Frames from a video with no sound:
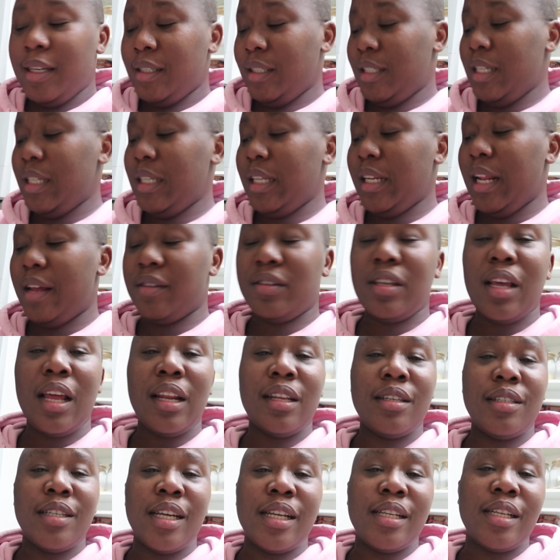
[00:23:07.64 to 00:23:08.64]
Jayden has
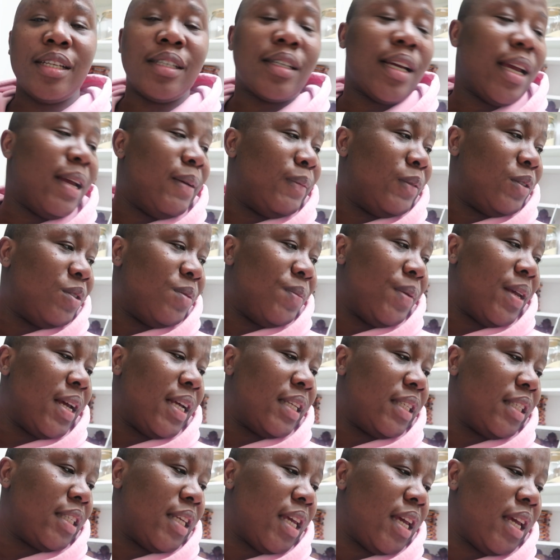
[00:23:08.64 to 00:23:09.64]
said, Jayden came to me
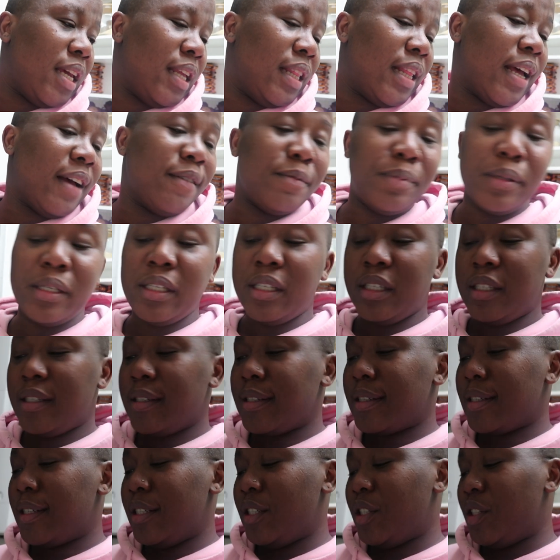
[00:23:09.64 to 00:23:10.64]
and said I've been in
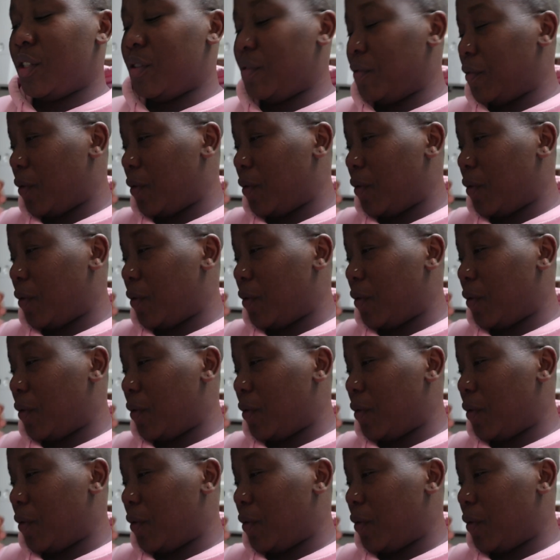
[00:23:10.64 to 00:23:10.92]
this kitchen